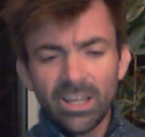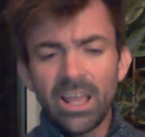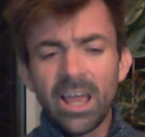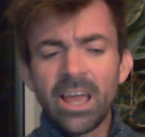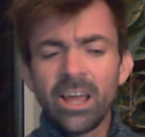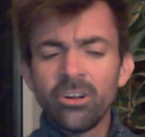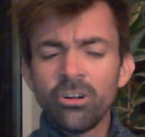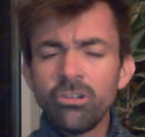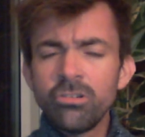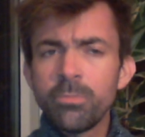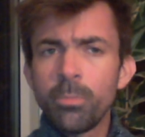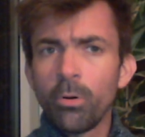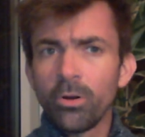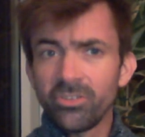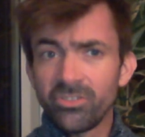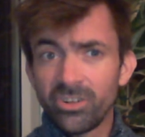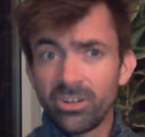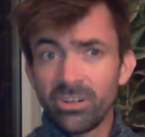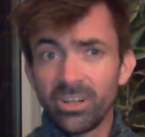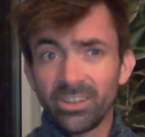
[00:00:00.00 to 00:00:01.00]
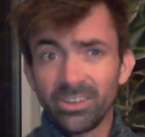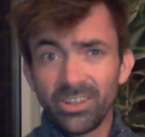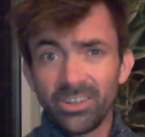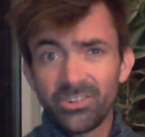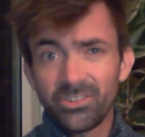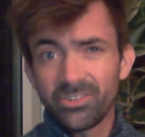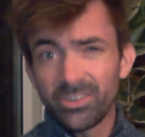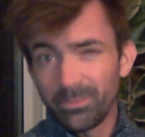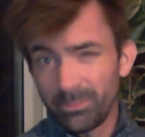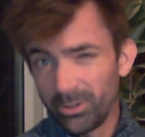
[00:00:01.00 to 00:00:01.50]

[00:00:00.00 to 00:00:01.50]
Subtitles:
had 100 points in the mid list,